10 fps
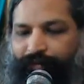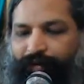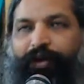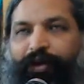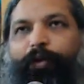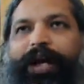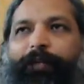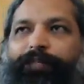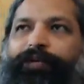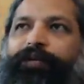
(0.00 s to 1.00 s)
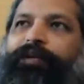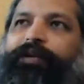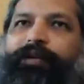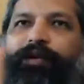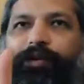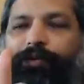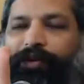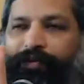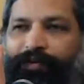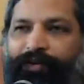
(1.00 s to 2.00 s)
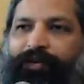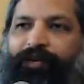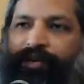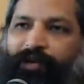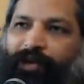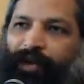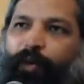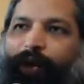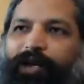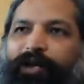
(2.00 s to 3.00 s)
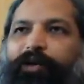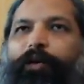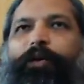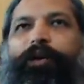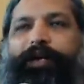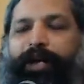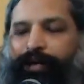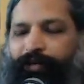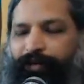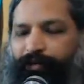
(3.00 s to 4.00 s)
No gap, no division, one whole reality.